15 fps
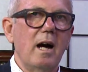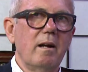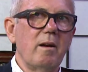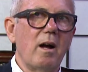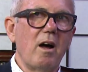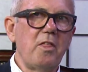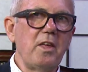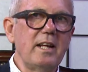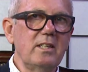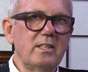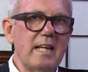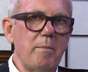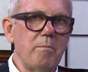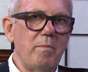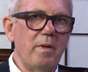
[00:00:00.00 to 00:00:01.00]
I think
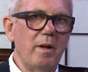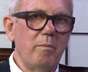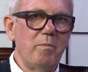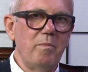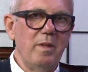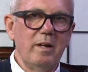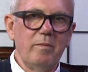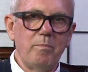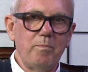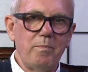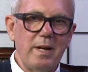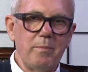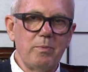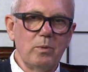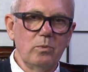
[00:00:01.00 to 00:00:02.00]
it's that
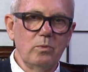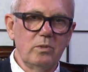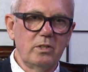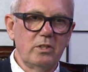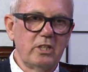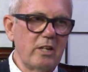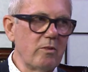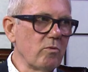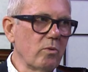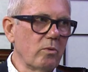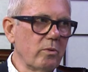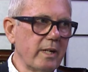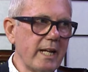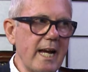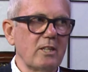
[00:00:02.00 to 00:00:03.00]
people's
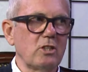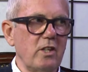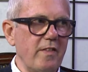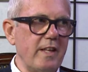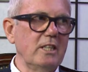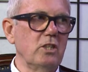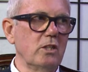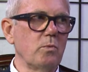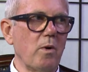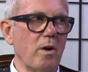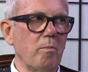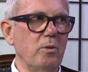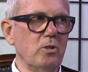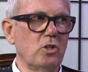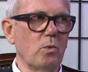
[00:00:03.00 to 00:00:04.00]
general reaction, they just
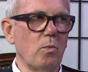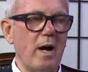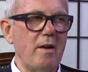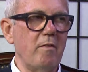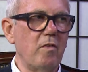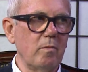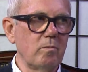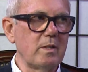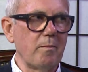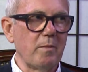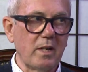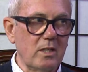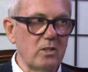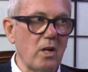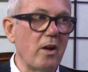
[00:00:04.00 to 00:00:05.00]
want to push away from
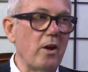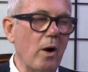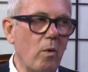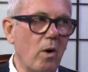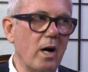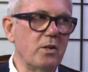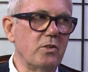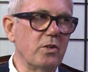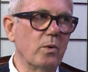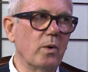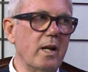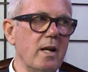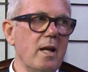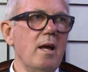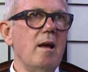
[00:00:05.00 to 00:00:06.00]
something, because I know I
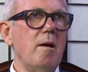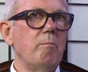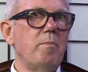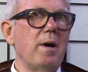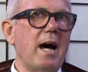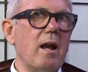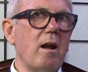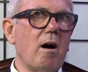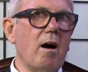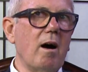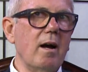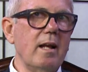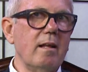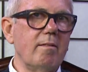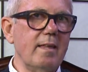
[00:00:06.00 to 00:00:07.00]
do it. But
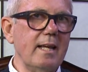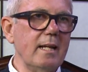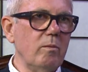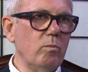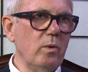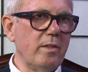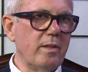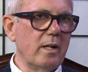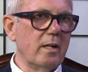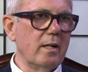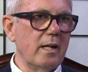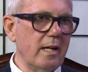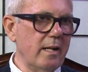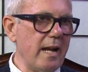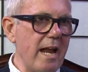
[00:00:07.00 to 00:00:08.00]
I think with
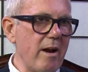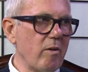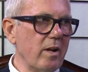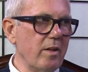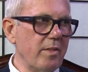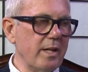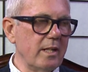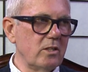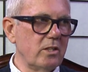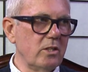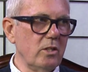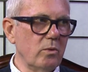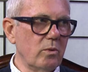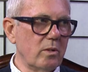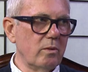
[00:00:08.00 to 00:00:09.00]
an area
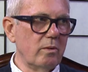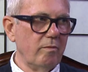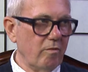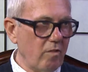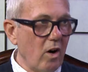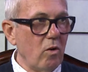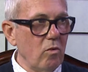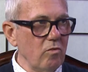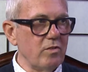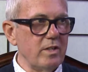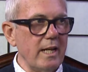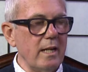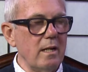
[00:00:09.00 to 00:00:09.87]
that you were involved